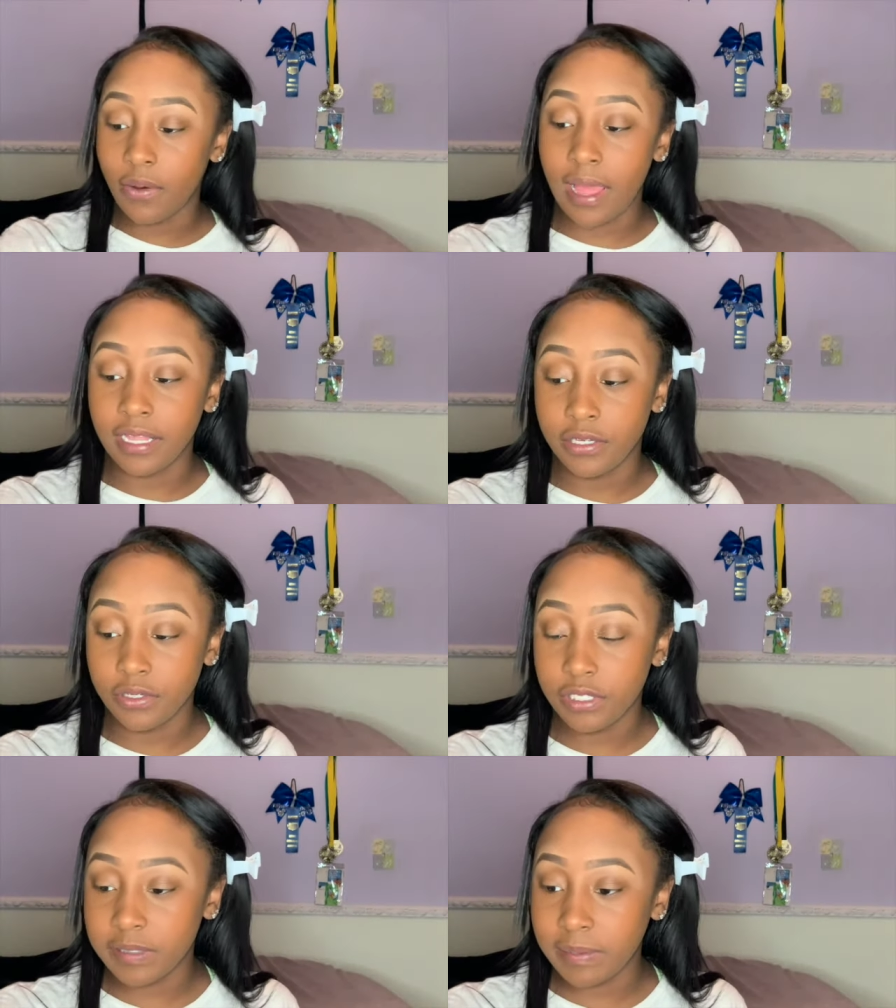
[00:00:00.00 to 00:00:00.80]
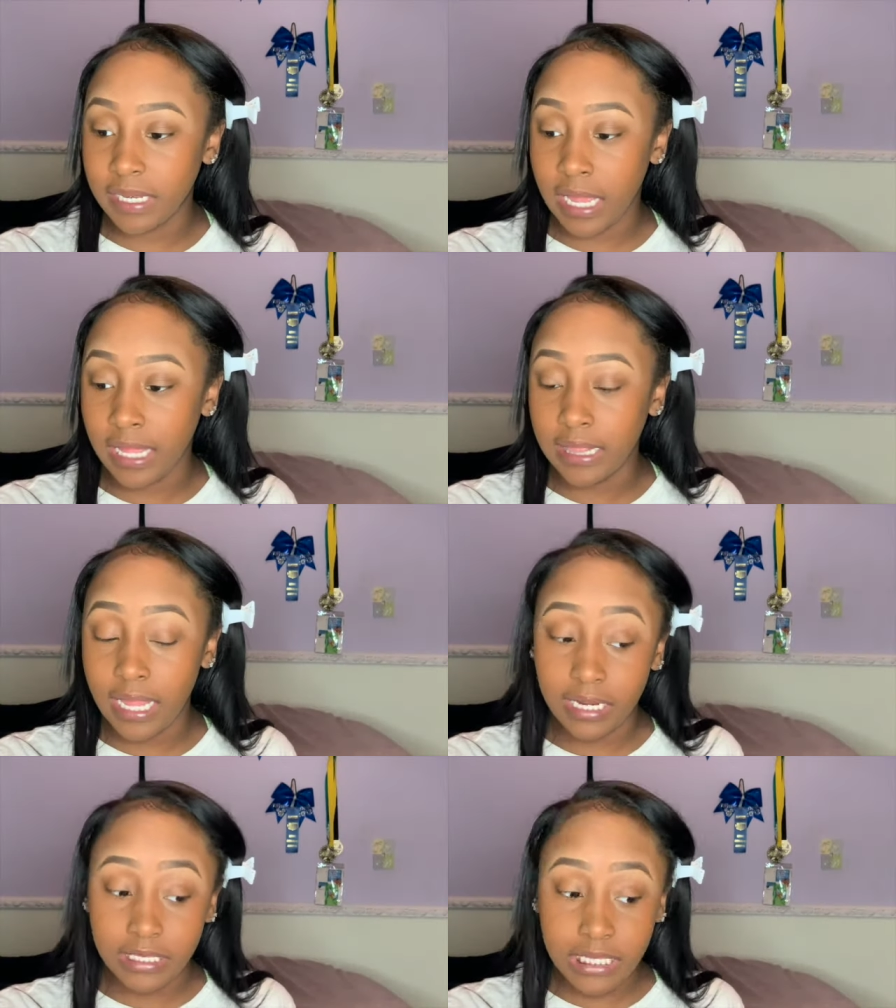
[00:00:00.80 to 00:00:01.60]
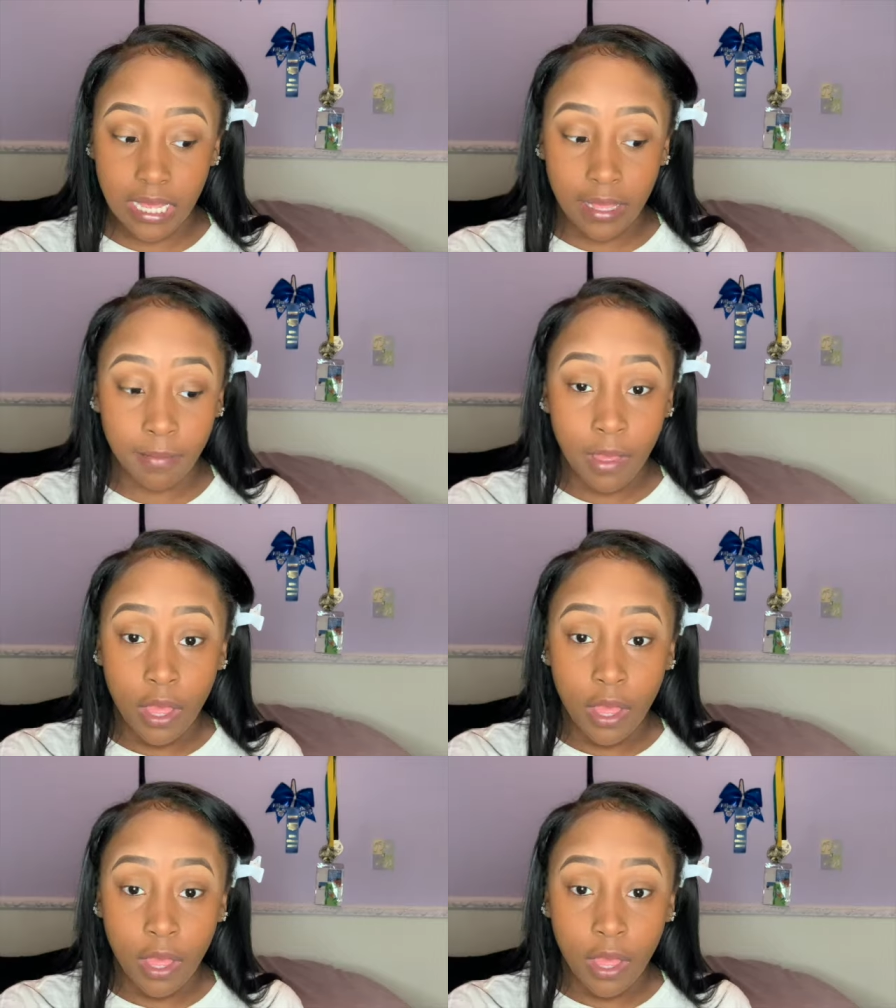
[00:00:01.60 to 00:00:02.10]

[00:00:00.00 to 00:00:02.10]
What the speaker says: I do spend a lot of time